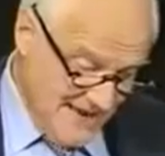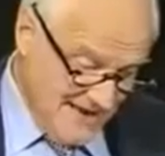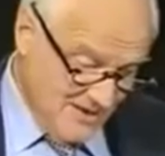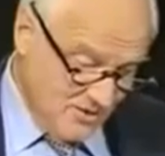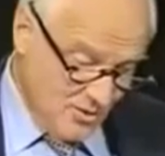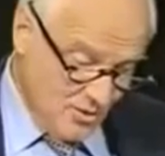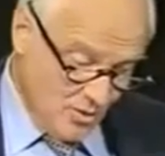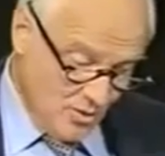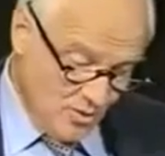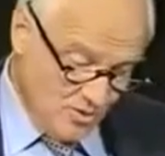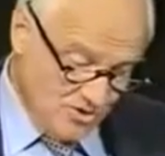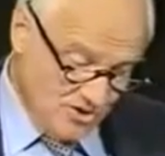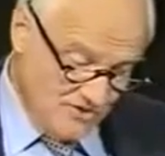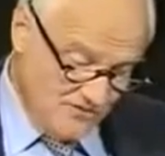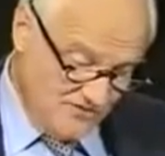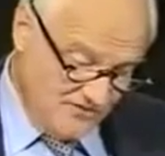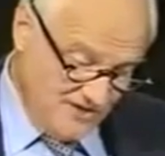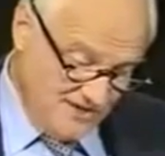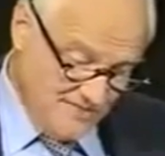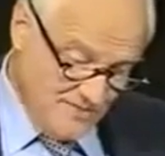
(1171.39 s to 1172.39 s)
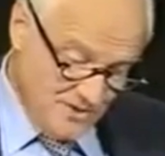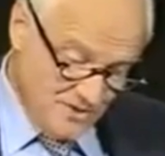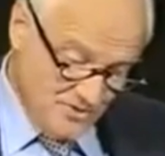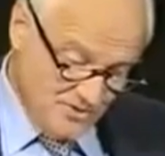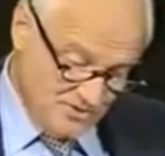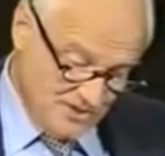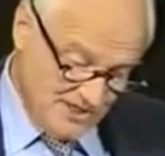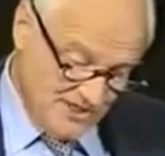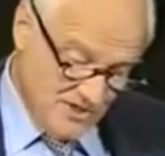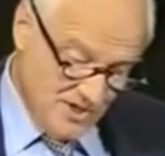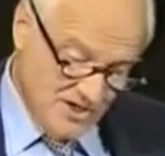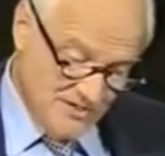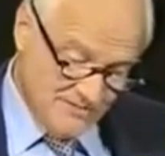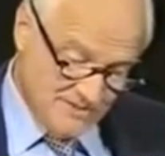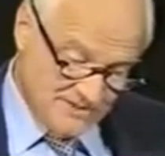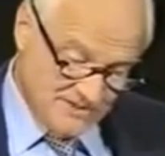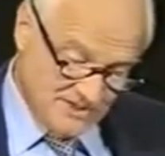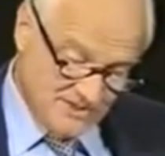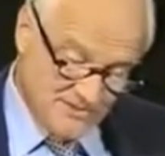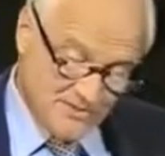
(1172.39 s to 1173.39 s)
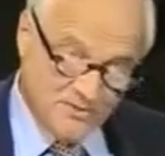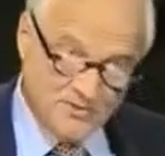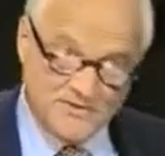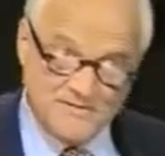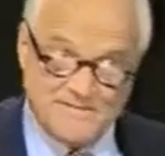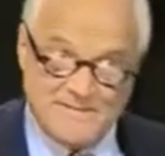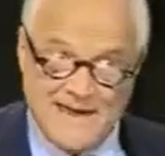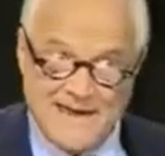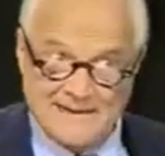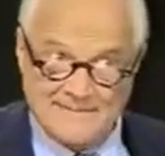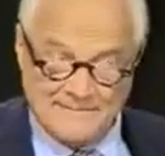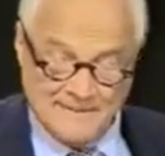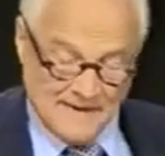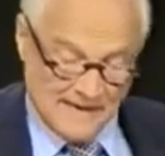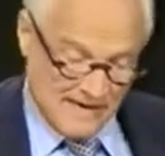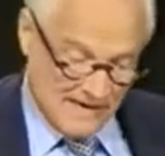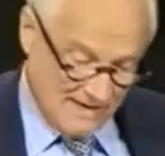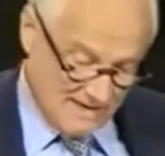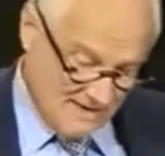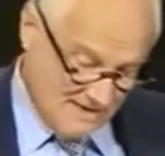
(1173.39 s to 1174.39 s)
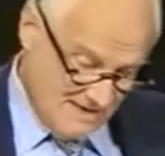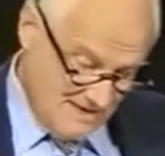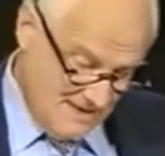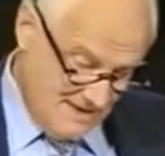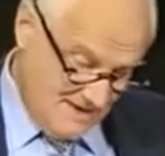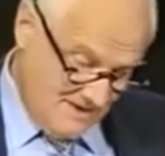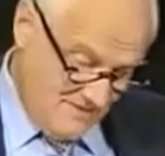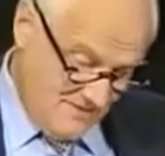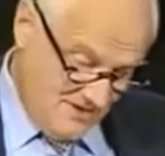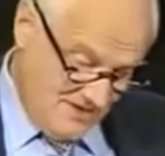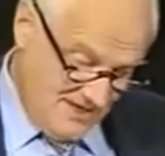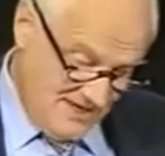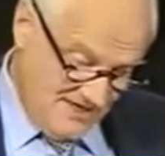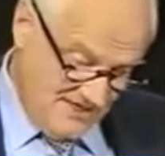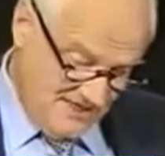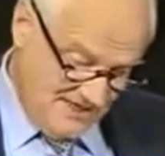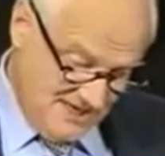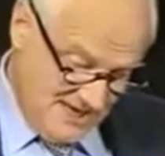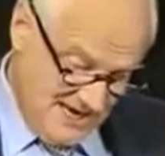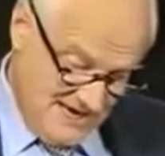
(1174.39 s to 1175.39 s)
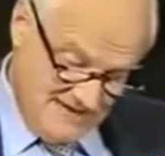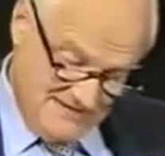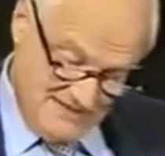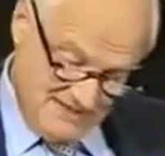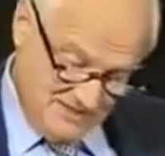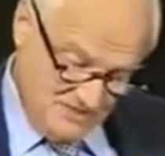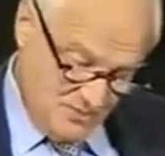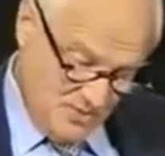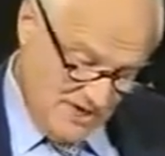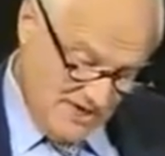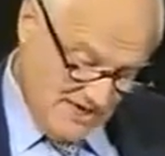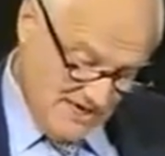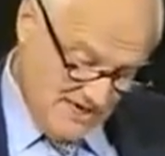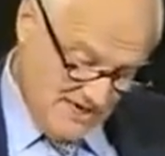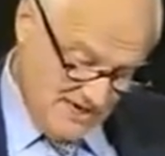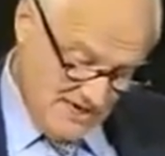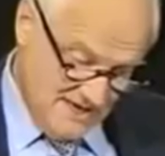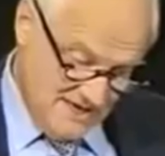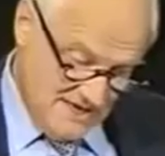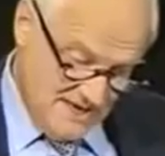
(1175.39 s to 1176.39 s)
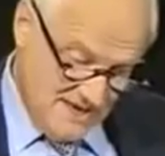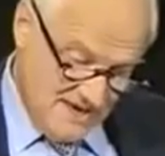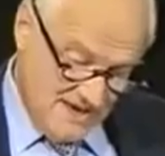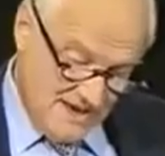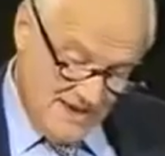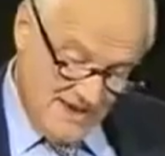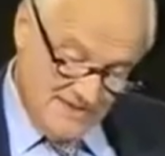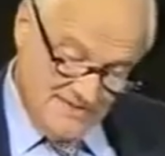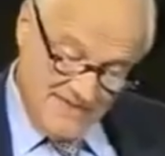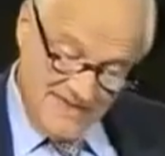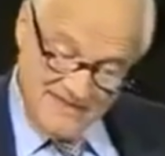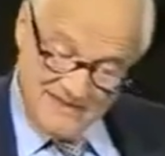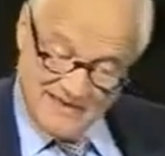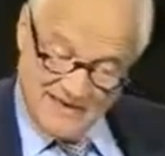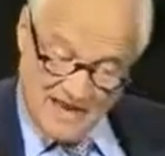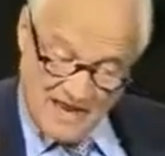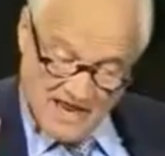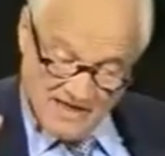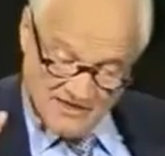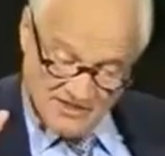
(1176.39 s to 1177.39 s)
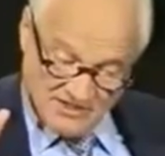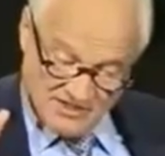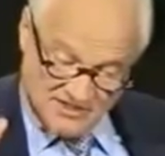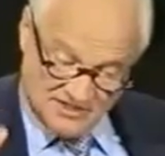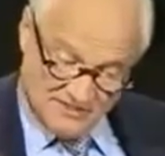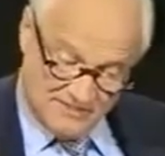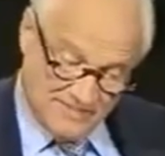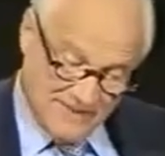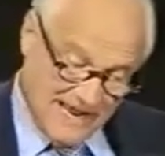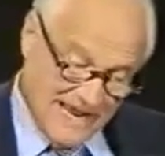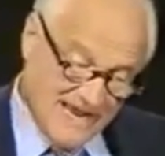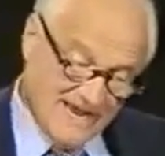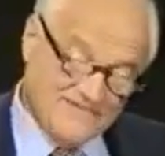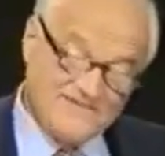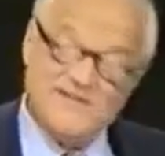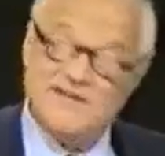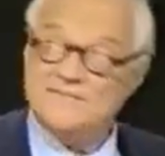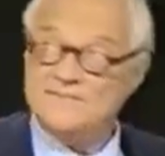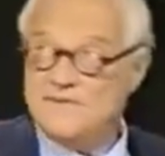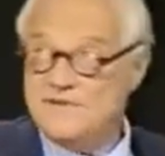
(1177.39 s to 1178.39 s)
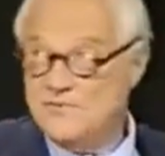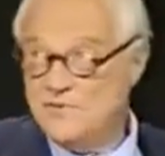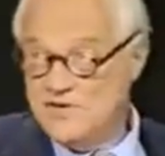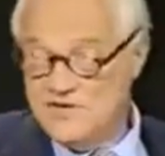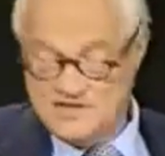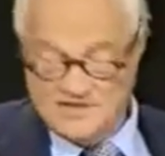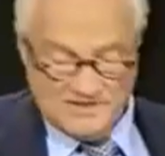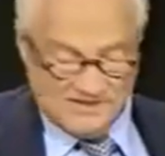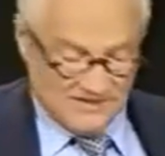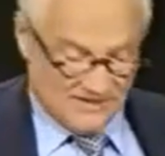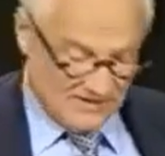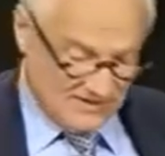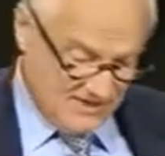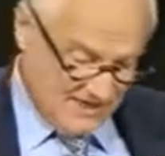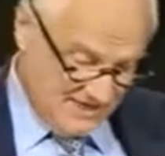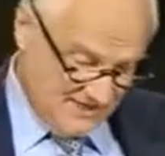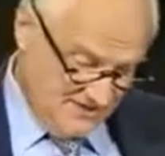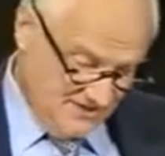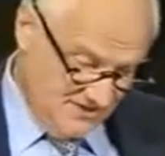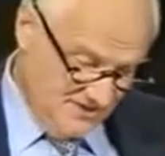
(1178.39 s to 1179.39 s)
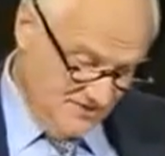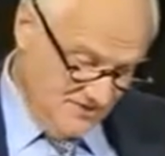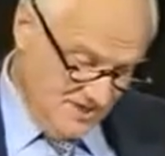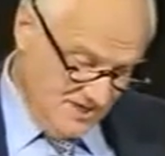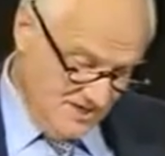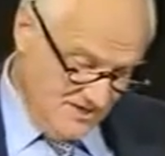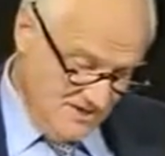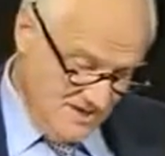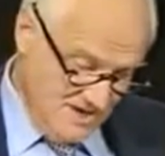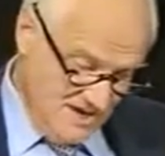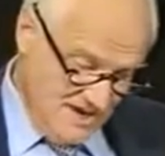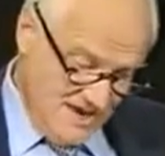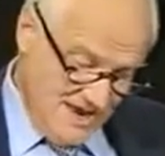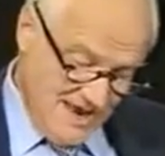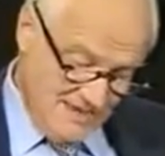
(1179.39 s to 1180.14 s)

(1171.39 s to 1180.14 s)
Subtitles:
A man called Audrey Freeman, who's an economist on the board of Manpower. What did he say this week? They're the largest supplier of temporary workers in the States, as you know.